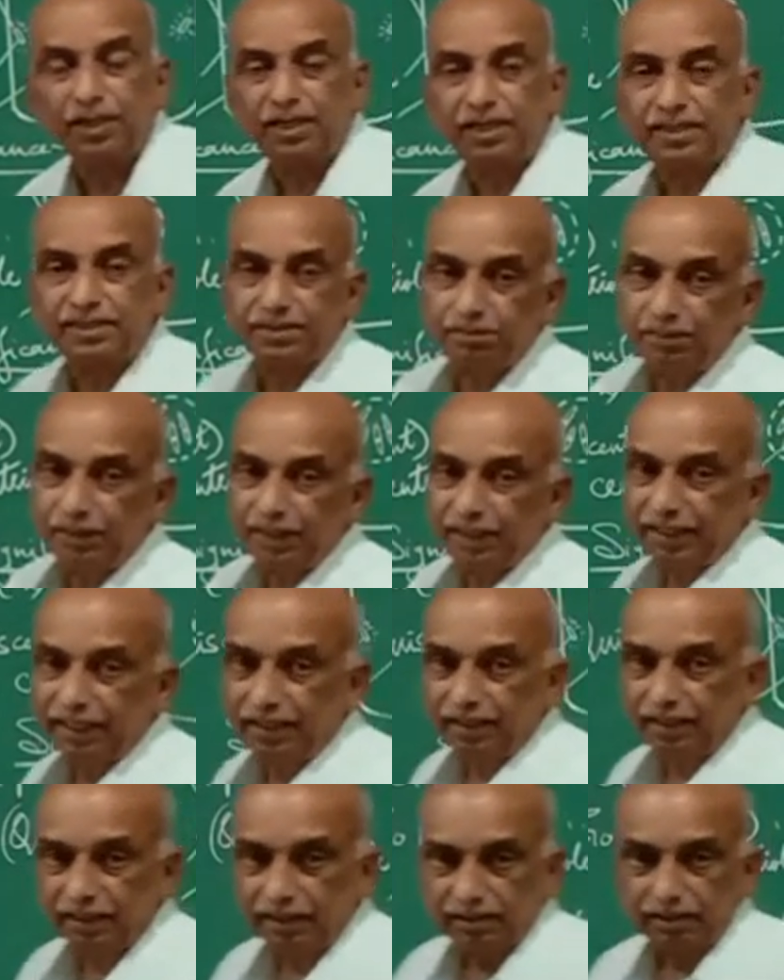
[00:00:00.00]
is
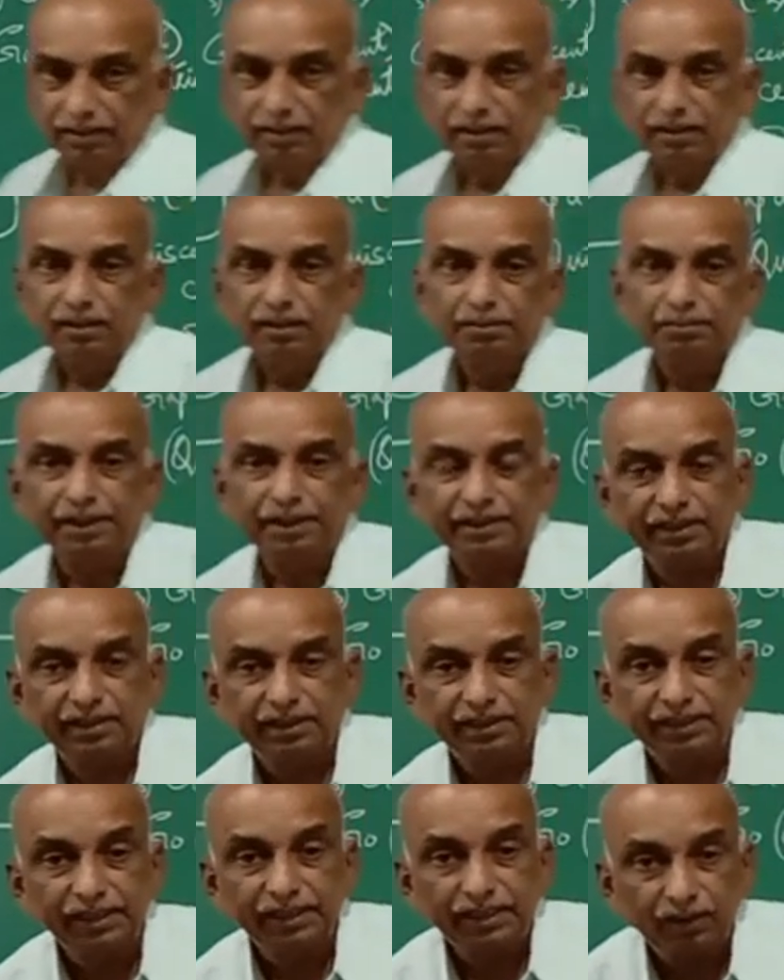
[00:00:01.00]
maintained by the
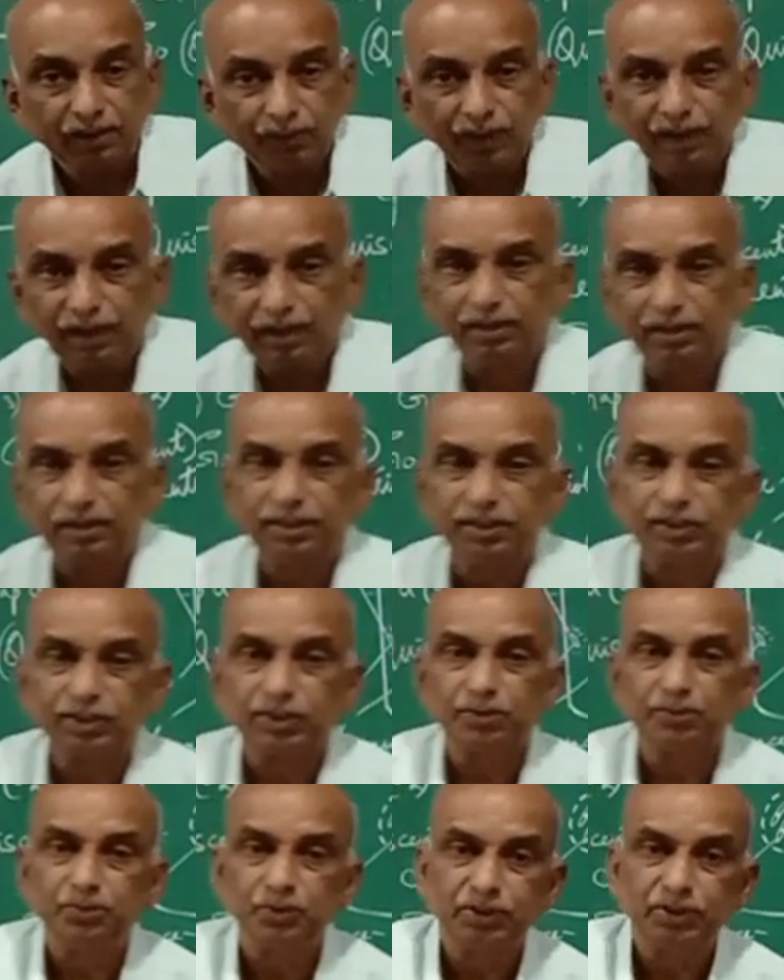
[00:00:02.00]
equal
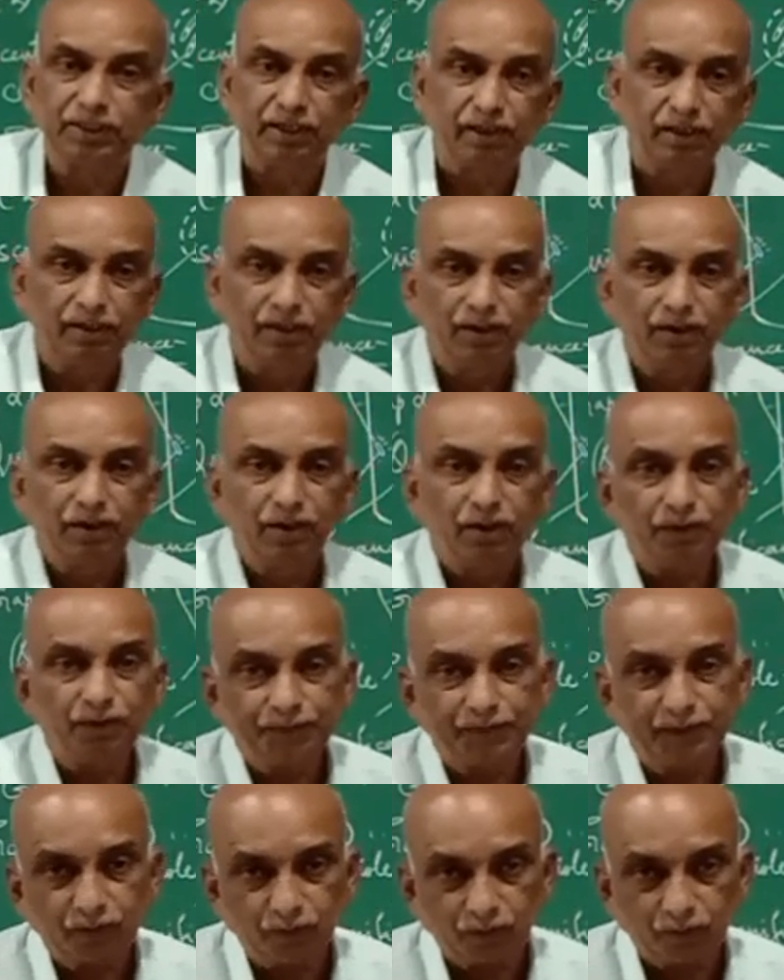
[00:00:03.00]
distribution of the
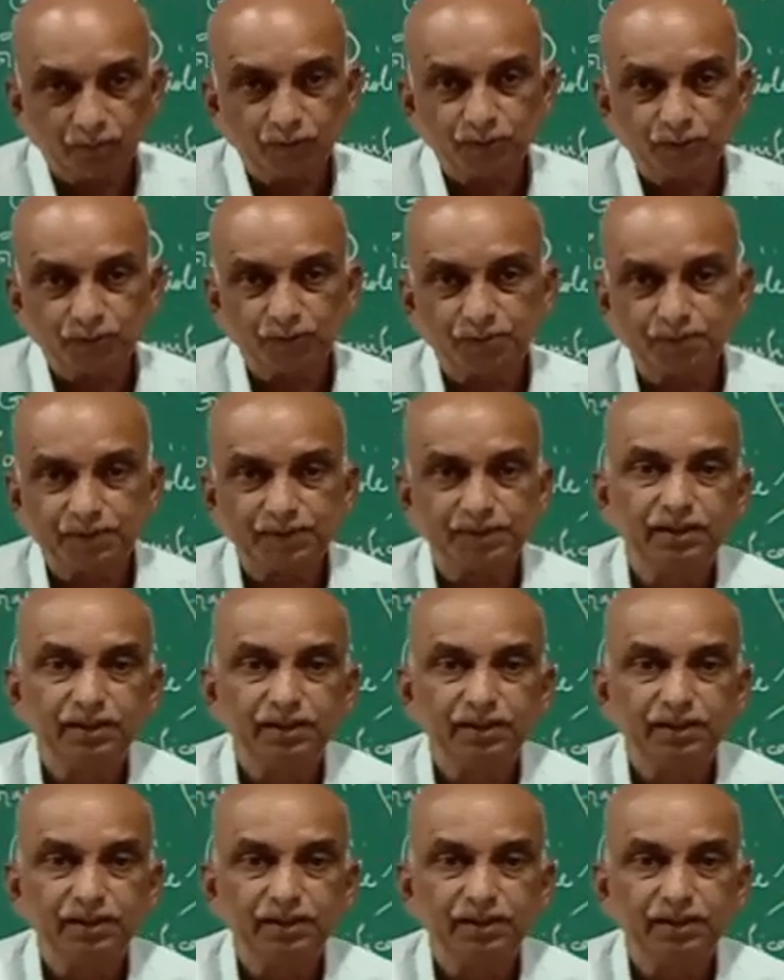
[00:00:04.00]
chromosomes